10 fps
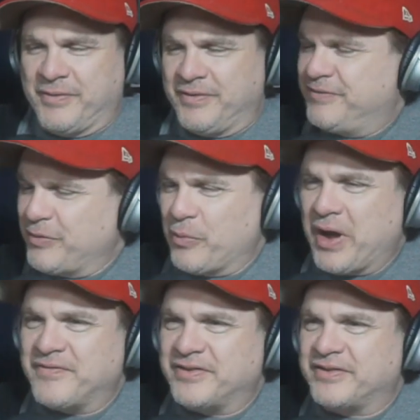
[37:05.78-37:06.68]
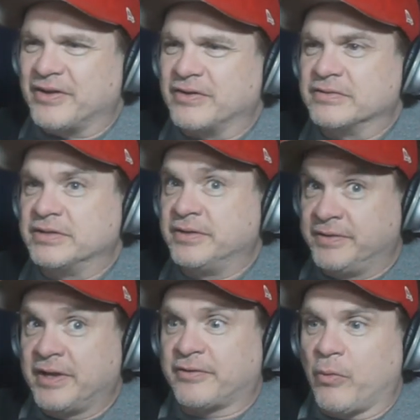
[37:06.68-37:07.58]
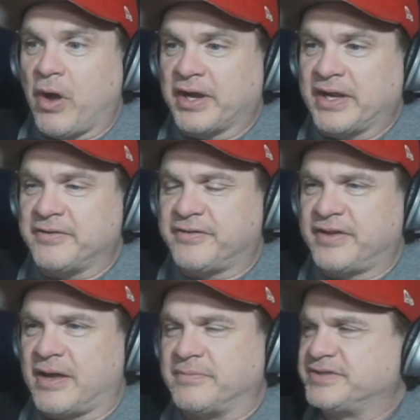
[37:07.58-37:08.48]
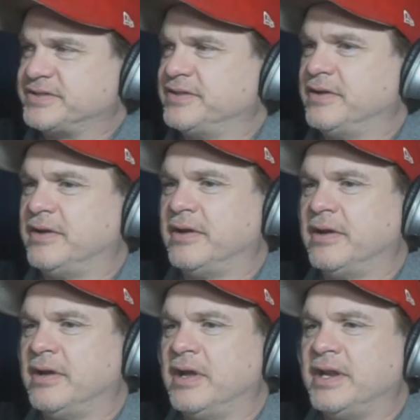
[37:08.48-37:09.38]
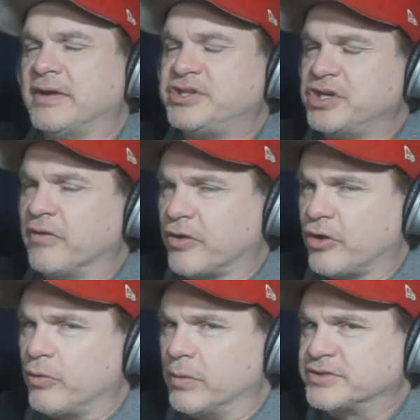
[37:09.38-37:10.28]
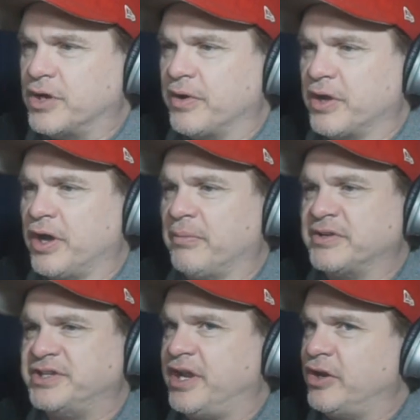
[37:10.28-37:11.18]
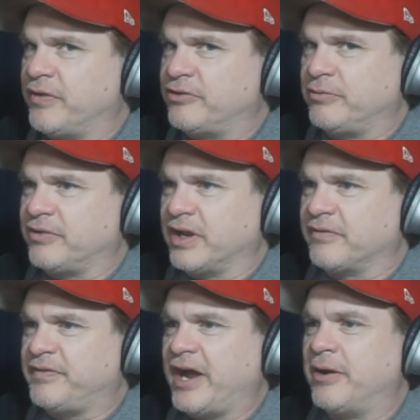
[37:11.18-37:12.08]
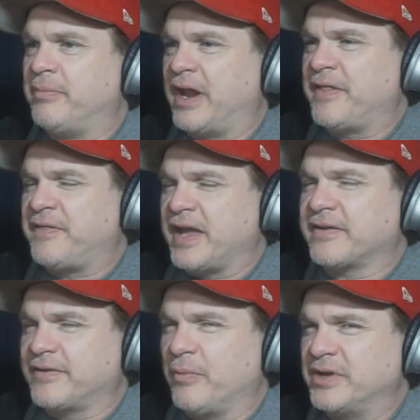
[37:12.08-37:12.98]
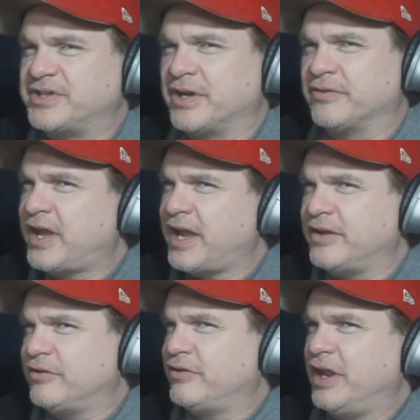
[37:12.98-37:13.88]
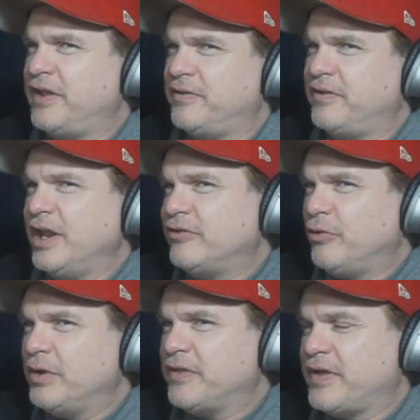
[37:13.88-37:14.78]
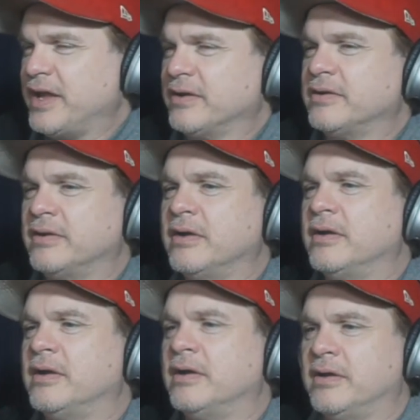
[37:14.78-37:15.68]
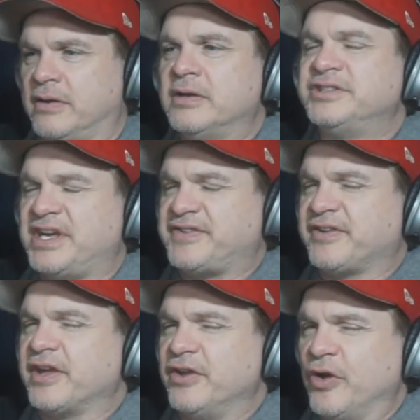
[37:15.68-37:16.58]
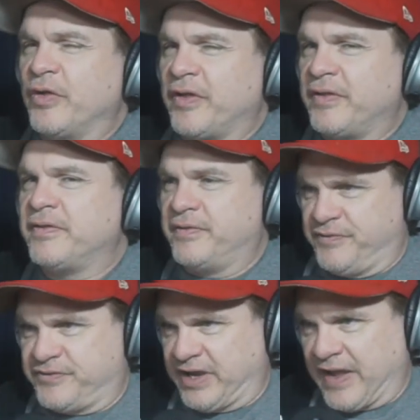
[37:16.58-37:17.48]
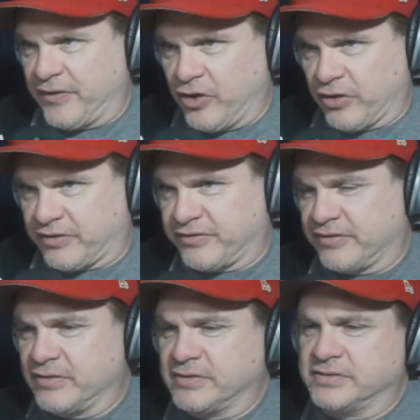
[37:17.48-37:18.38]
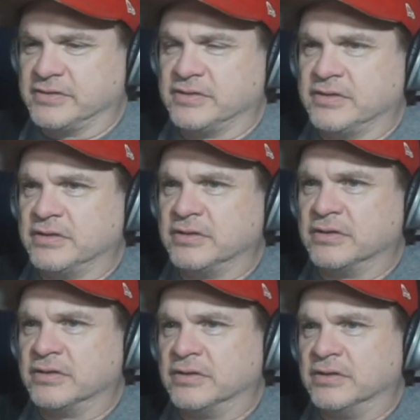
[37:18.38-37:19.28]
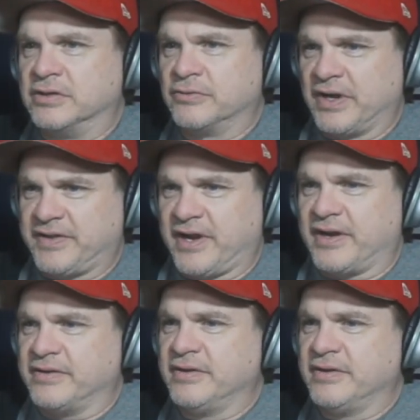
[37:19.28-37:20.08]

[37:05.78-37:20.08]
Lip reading: wife until they started walking down steps. Now, she overheard what was going on, but she didn't know that she was going to get fired. But I think that when she goes, "Hey, did he do anything?" Jessica knew that she had the hooks right there.